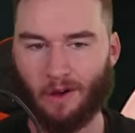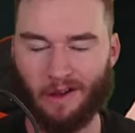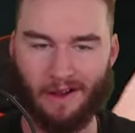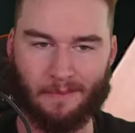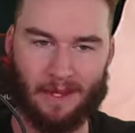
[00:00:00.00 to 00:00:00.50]

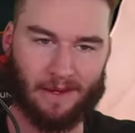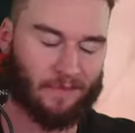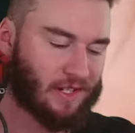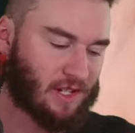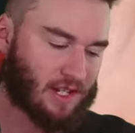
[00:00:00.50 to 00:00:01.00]
Oh, man.
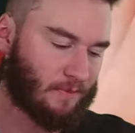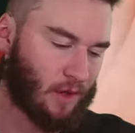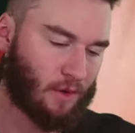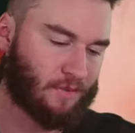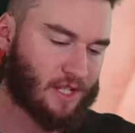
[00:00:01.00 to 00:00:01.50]
It's just
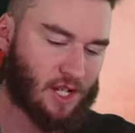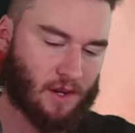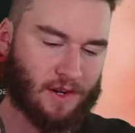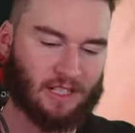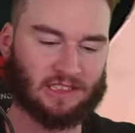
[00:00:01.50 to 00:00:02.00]
so
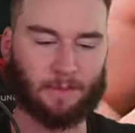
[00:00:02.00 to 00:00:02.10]
nice to